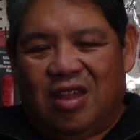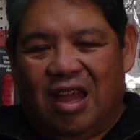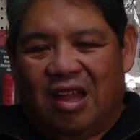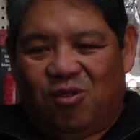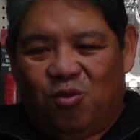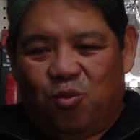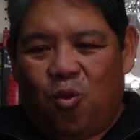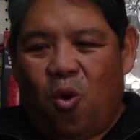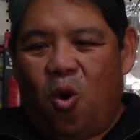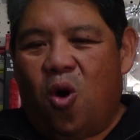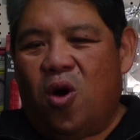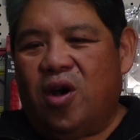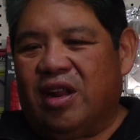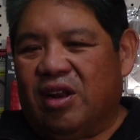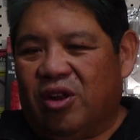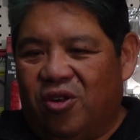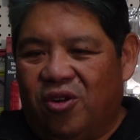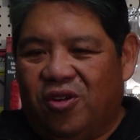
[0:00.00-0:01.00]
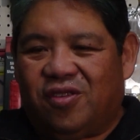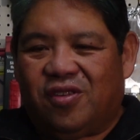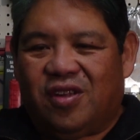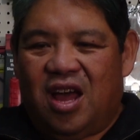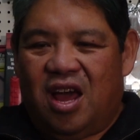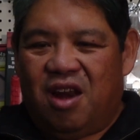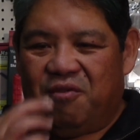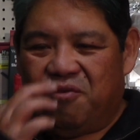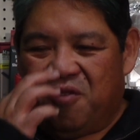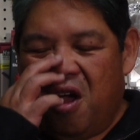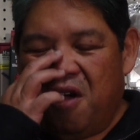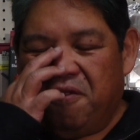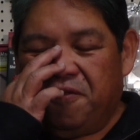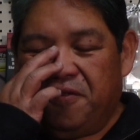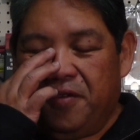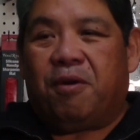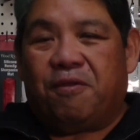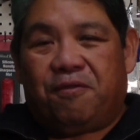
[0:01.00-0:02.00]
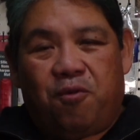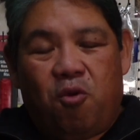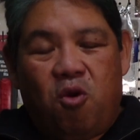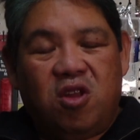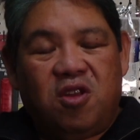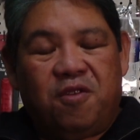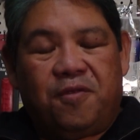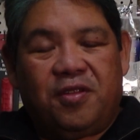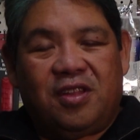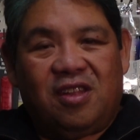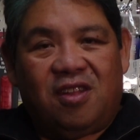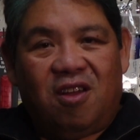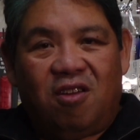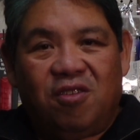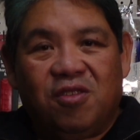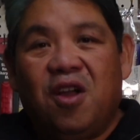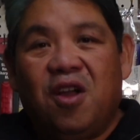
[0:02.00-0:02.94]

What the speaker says: It's worn, it looks kind of rough, but $450?